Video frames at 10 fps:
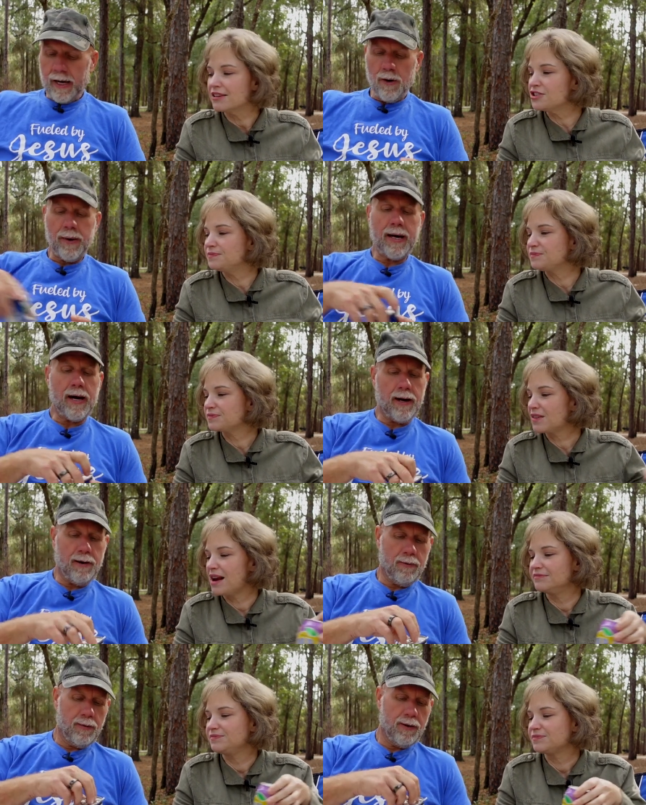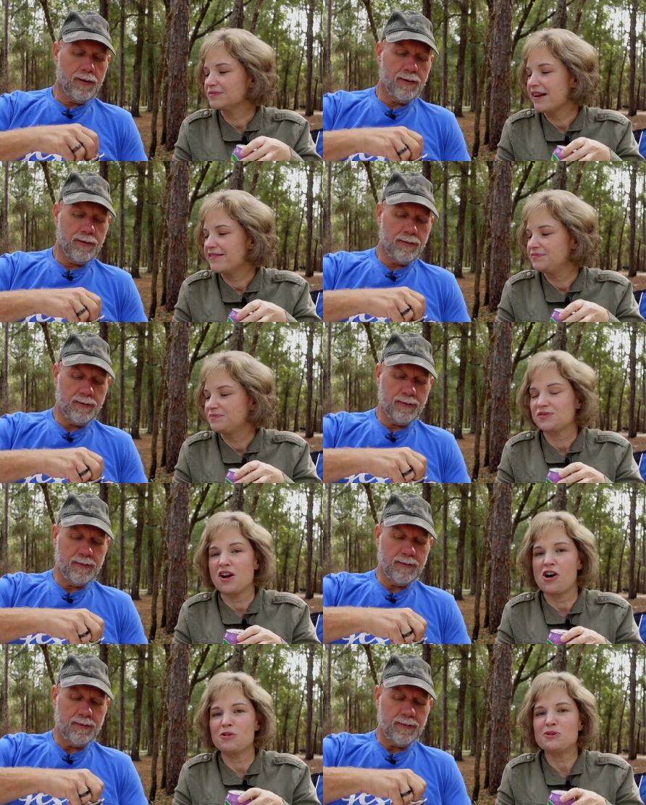Speaker 1: Here we go.
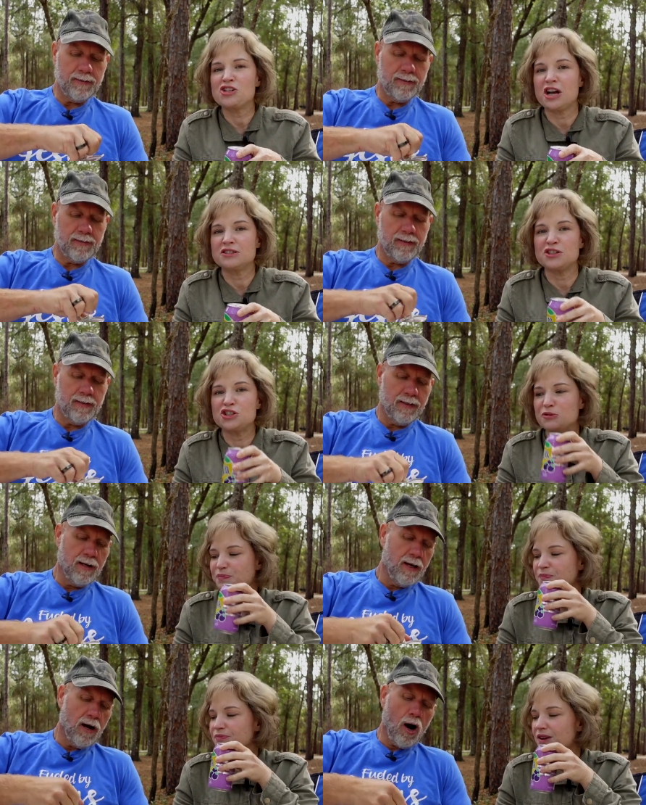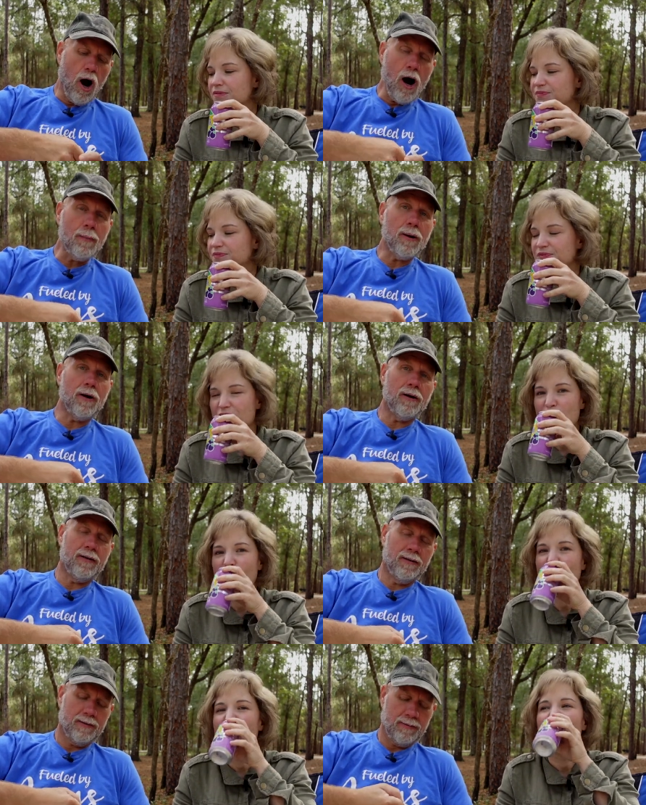
Speaker 2: Armour sausage. Armour
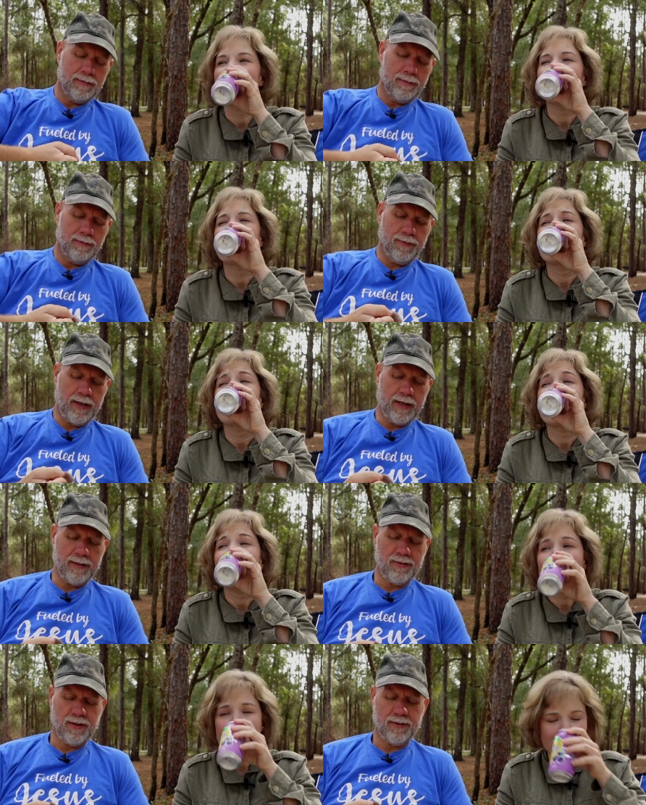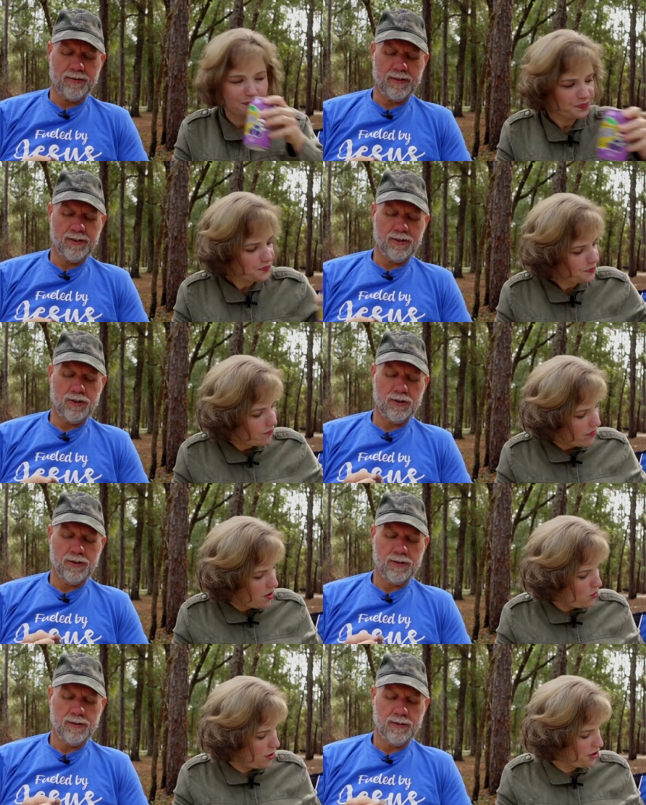
Speaker 1: Vienna sausage.
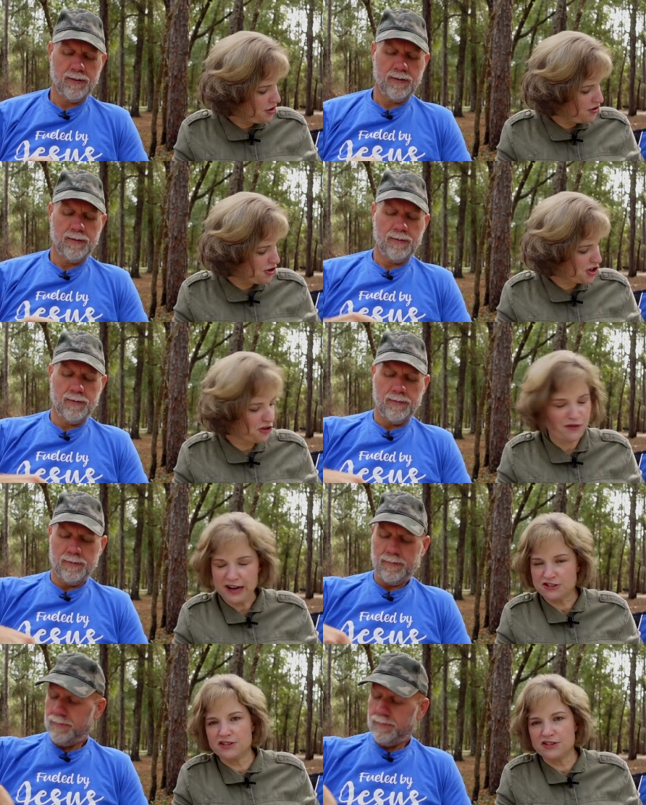
Speaker 2: What are the nutrition facts